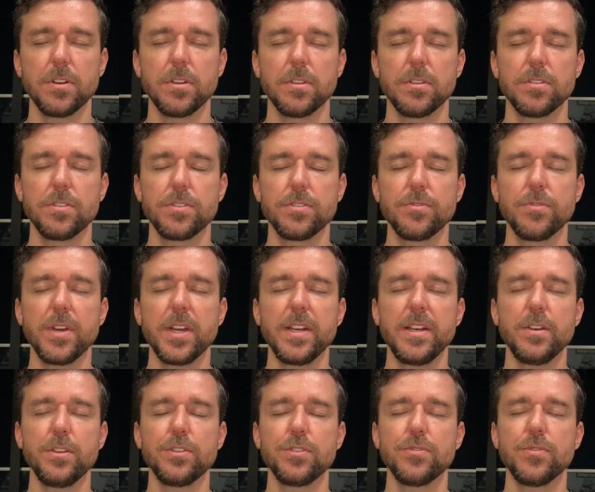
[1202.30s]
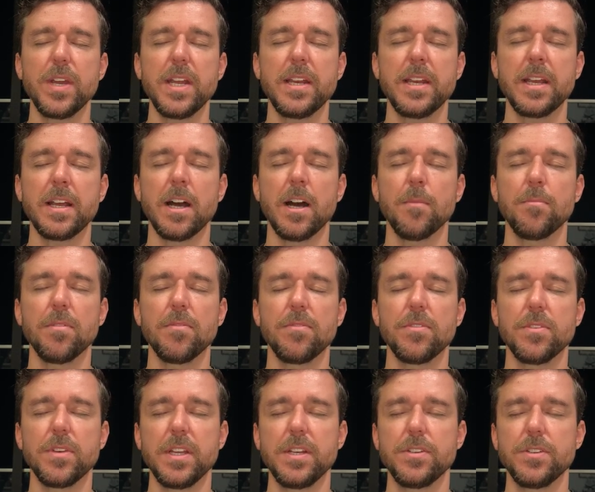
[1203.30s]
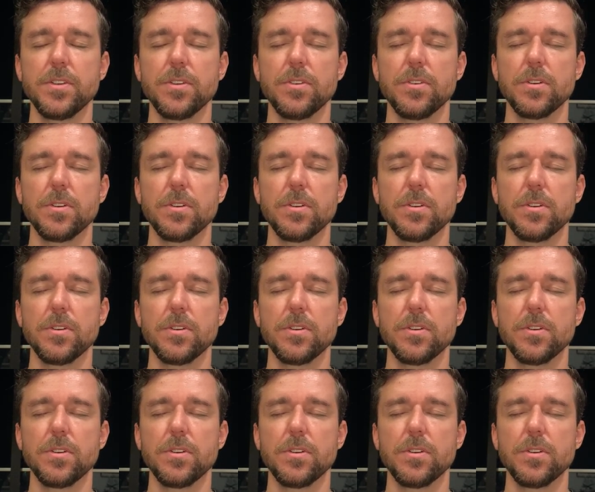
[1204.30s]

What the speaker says: straightening up if you need to.